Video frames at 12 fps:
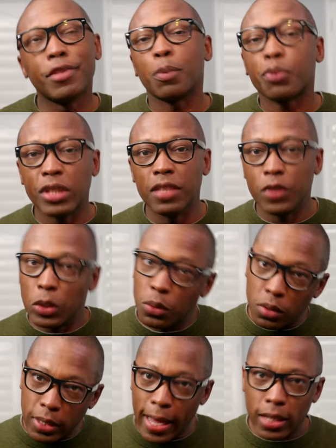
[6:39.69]
the
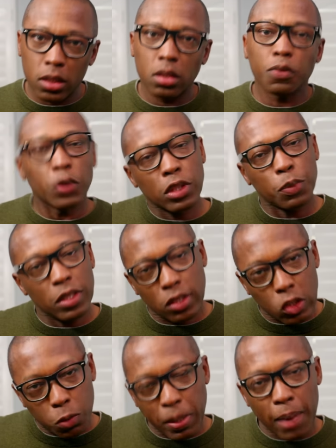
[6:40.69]
preview text for the
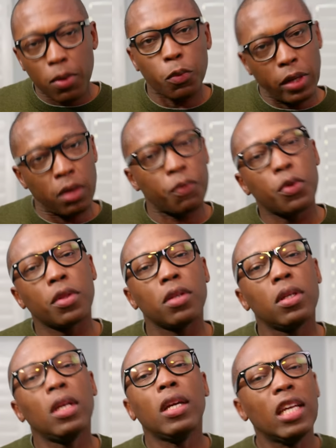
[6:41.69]
research paper written for
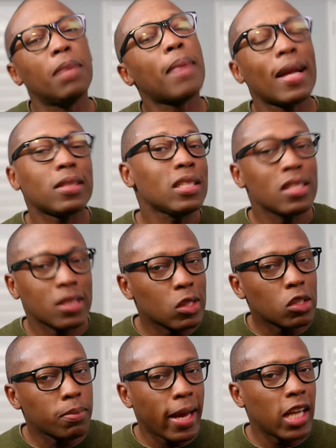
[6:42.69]
the M I T
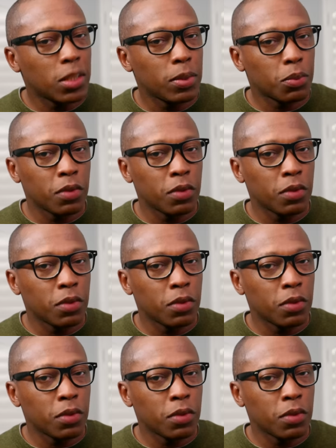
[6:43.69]
Sloan Management